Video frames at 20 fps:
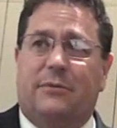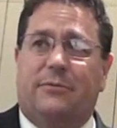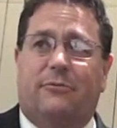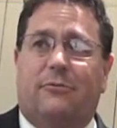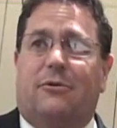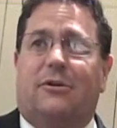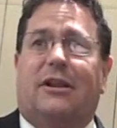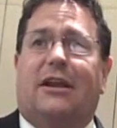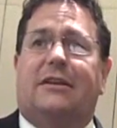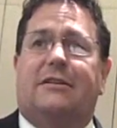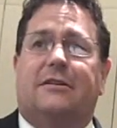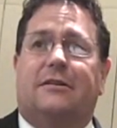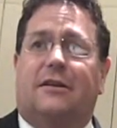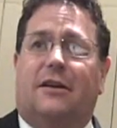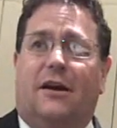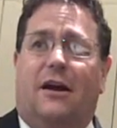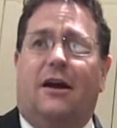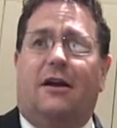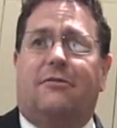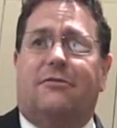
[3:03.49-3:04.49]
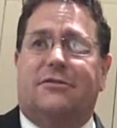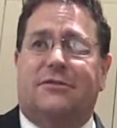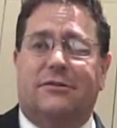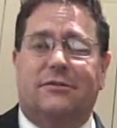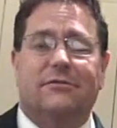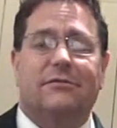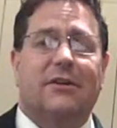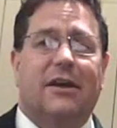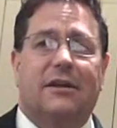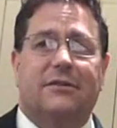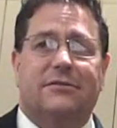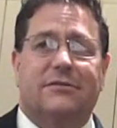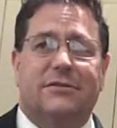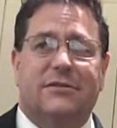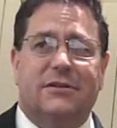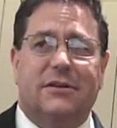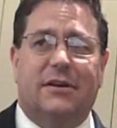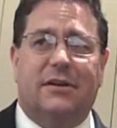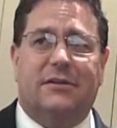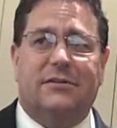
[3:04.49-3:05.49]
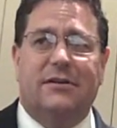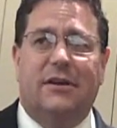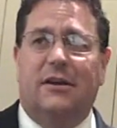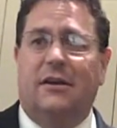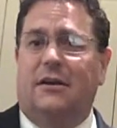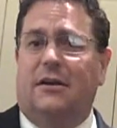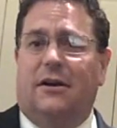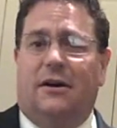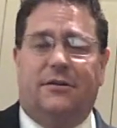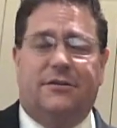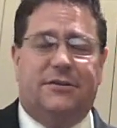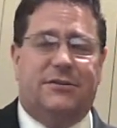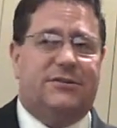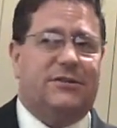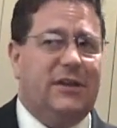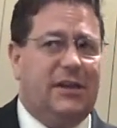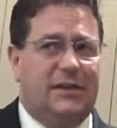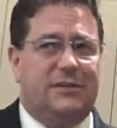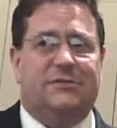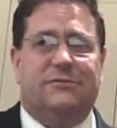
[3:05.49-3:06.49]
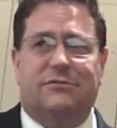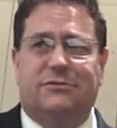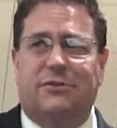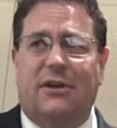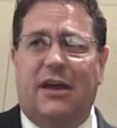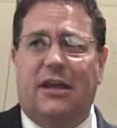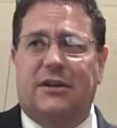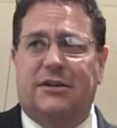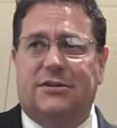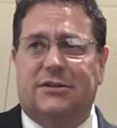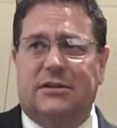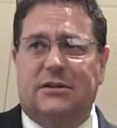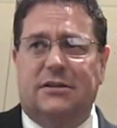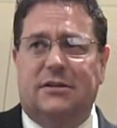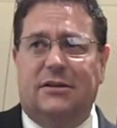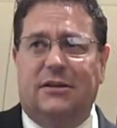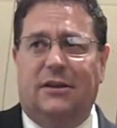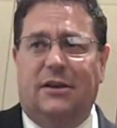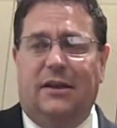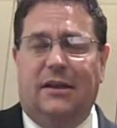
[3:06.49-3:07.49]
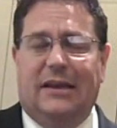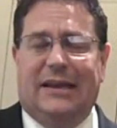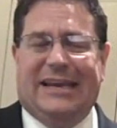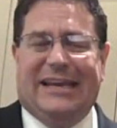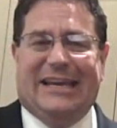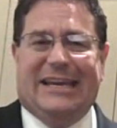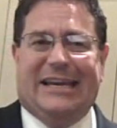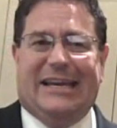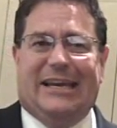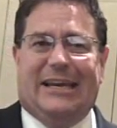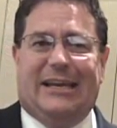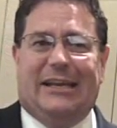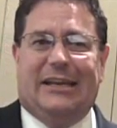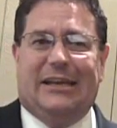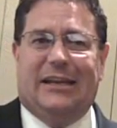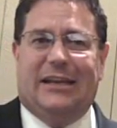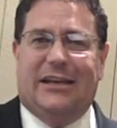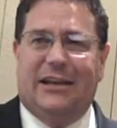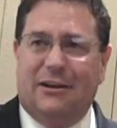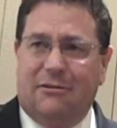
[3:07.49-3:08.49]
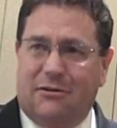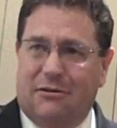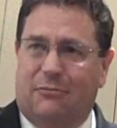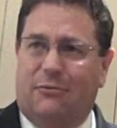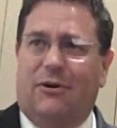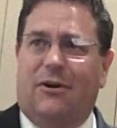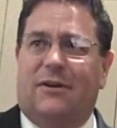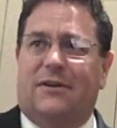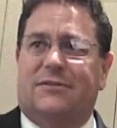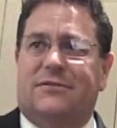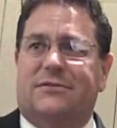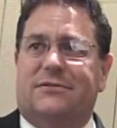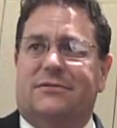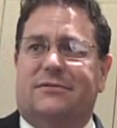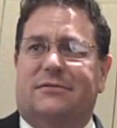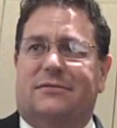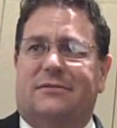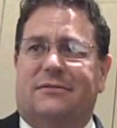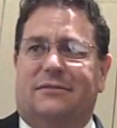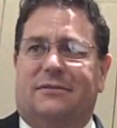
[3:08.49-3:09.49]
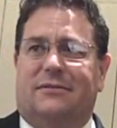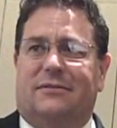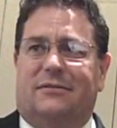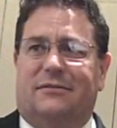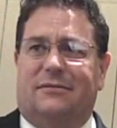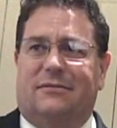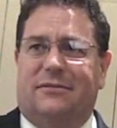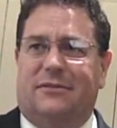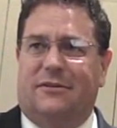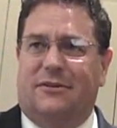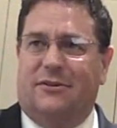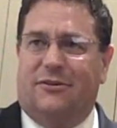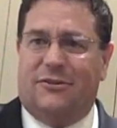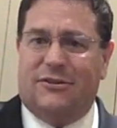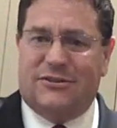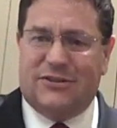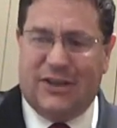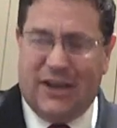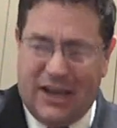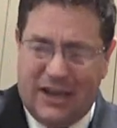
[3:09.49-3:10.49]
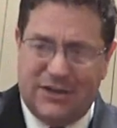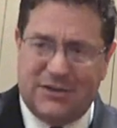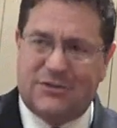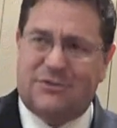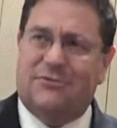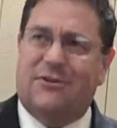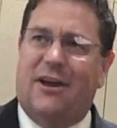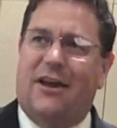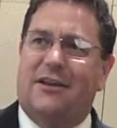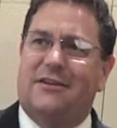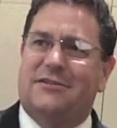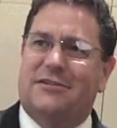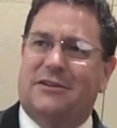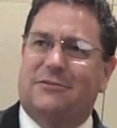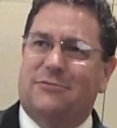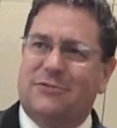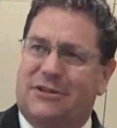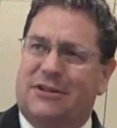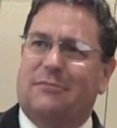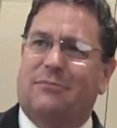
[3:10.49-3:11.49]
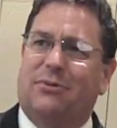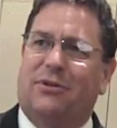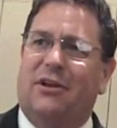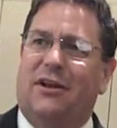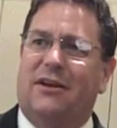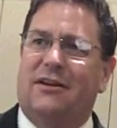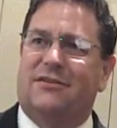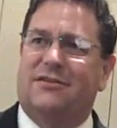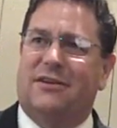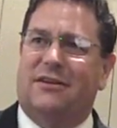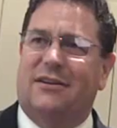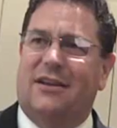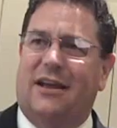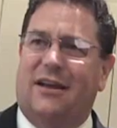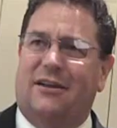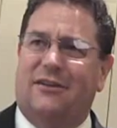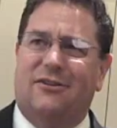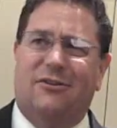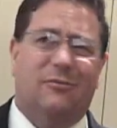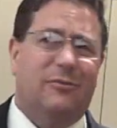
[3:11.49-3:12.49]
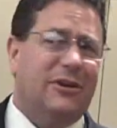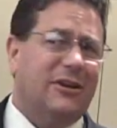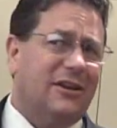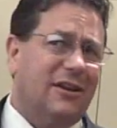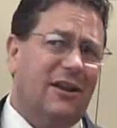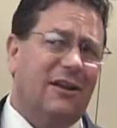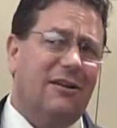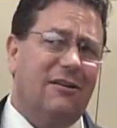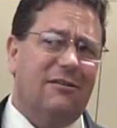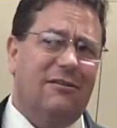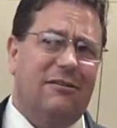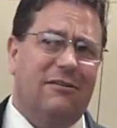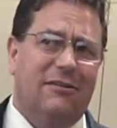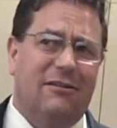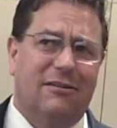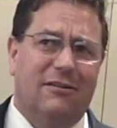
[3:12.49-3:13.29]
People were elected to Congress in 2006 on this change of strategy, and here it was. The change of strategy was in place, and now nobody cared.